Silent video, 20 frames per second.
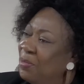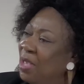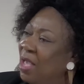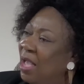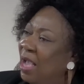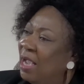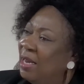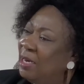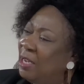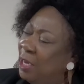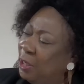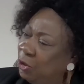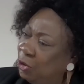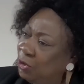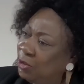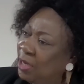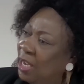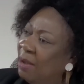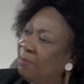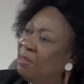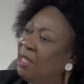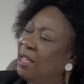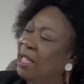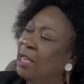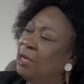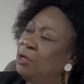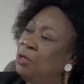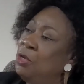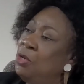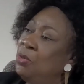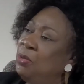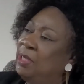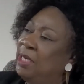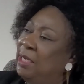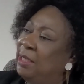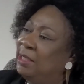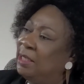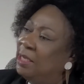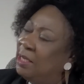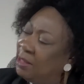And each time they get new
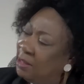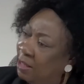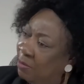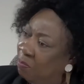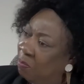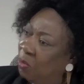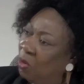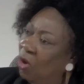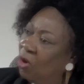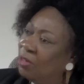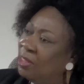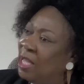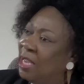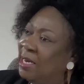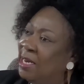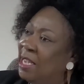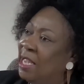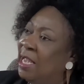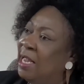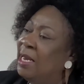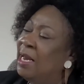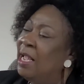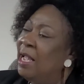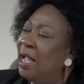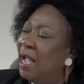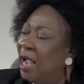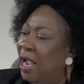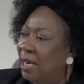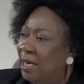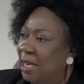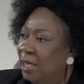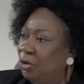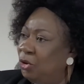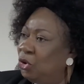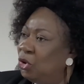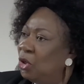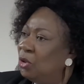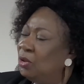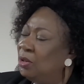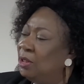data, they plug that in and
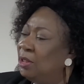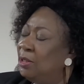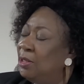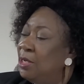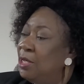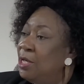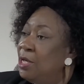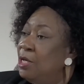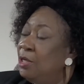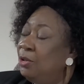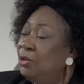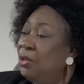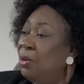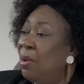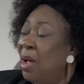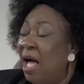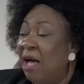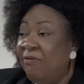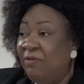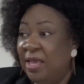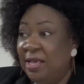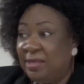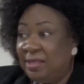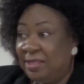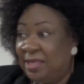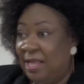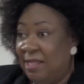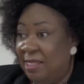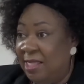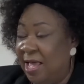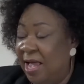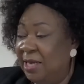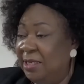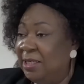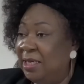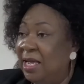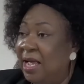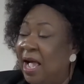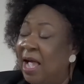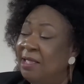adjust it. So having said that,
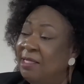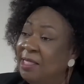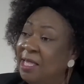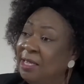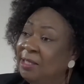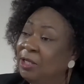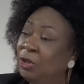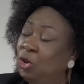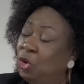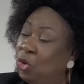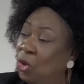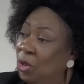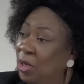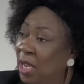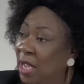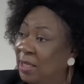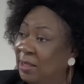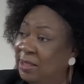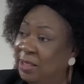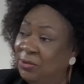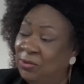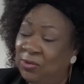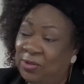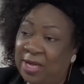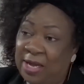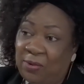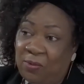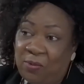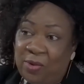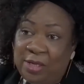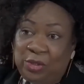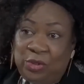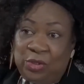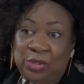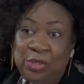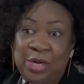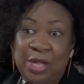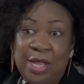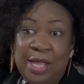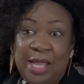I think the short answer to that
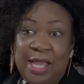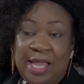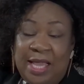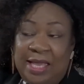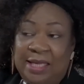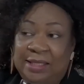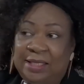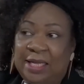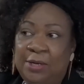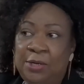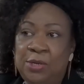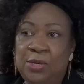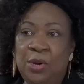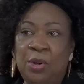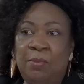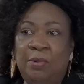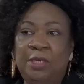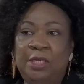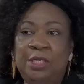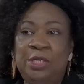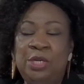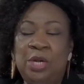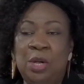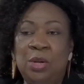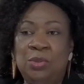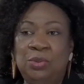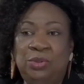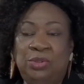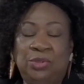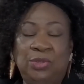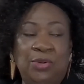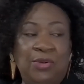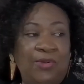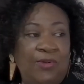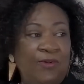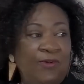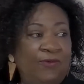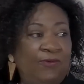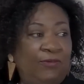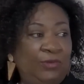question is that nobody knows
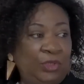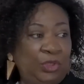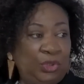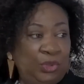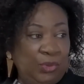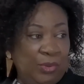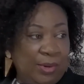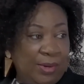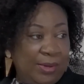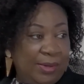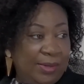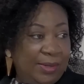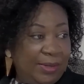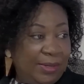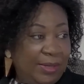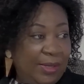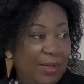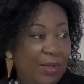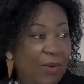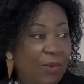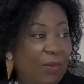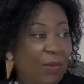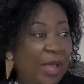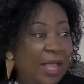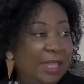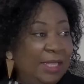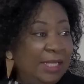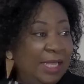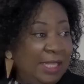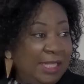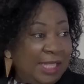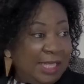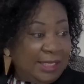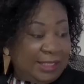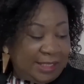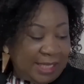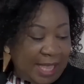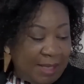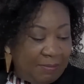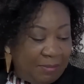for sure when
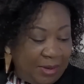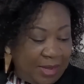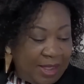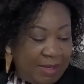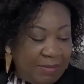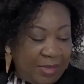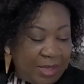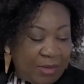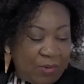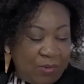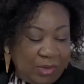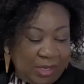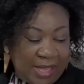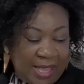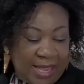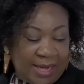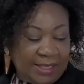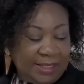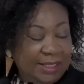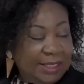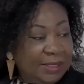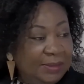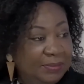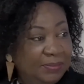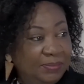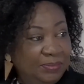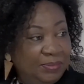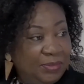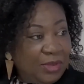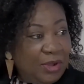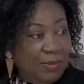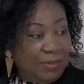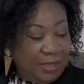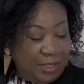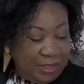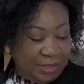this epidemic will end. Nobody